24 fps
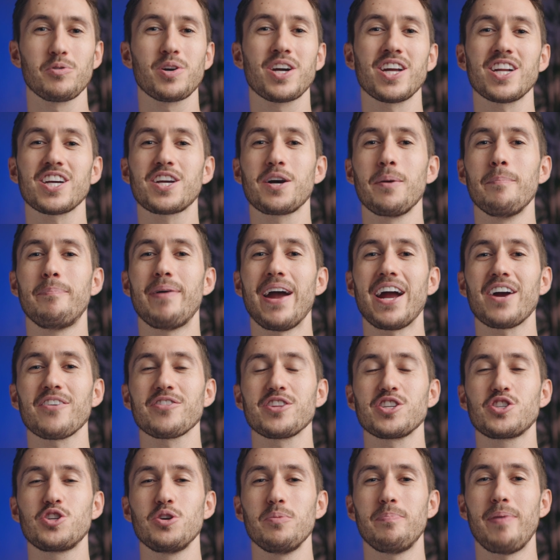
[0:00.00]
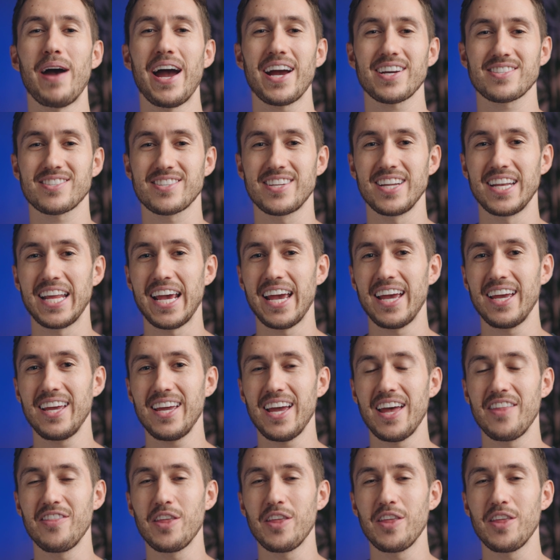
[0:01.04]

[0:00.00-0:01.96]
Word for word: We're gonna compare the two packs today,